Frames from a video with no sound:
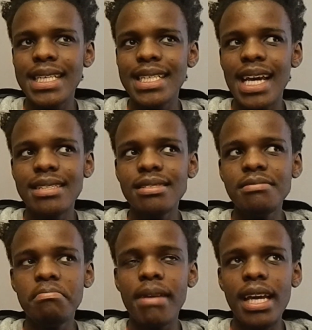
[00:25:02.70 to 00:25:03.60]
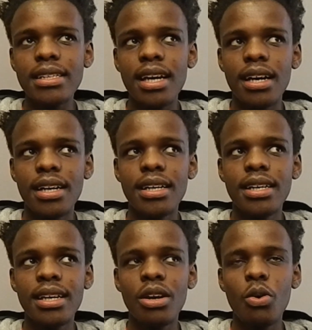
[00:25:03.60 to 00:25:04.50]
doesn't matter
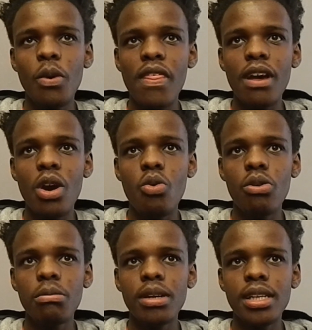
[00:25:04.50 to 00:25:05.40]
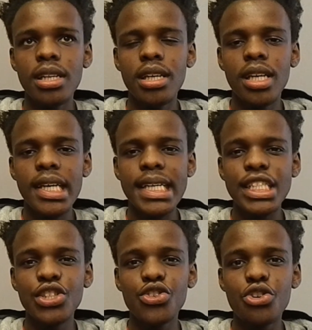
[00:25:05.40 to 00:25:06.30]
whether a woman is
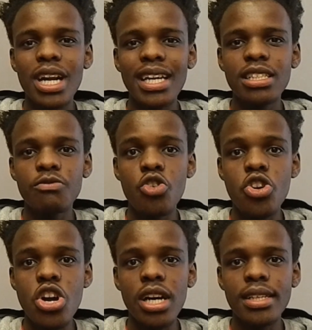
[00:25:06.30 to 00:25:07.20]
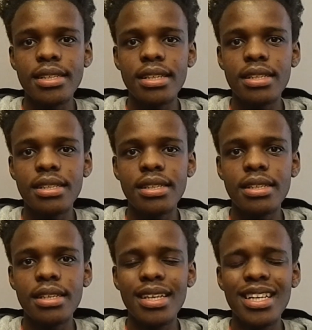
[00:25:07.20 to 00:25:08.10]
attractive or not.
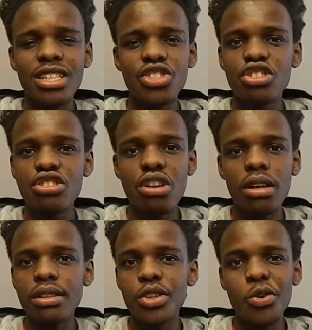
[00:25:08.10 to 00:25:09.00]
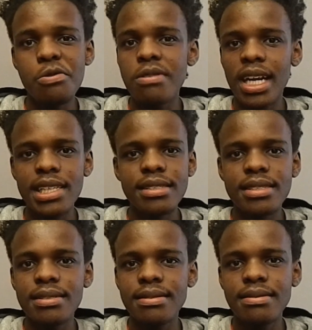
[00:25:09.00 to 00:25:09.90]
It is not your right.
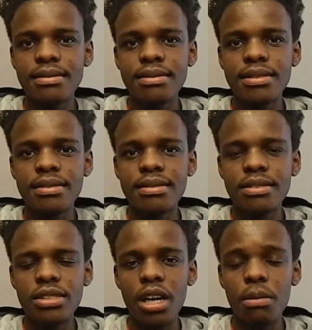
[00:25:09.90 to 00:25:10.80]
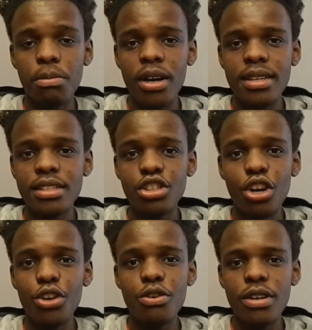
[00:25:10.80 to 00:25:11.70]
Her body is
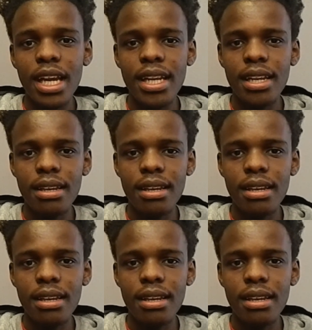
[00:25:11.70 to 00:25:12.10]
not your right.